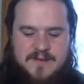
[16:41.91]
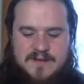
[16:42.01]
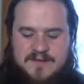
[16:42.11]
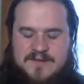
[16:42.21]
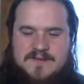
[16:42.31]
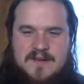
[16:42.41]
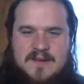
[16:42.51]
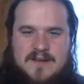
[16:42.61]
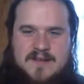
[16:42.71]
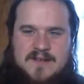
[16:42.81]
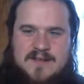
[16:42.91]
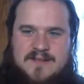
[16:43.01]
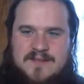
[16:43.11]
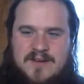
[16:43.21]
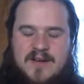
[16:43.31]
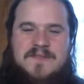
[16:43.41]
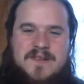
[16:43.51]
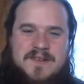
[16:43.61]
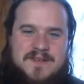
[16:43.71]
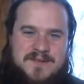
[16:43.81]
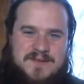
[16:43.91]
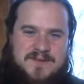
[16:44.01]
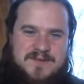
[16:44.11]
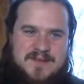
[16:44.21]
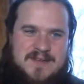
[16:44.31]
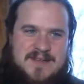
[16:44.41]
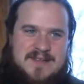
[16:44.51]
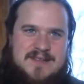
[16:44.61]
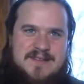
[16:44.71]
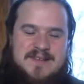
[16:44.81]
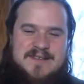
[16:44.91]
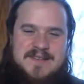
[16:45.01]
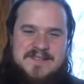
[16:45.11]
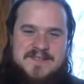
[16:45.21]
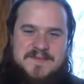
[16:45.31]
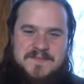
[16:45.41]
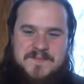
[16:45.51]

as Plotinus often, contends,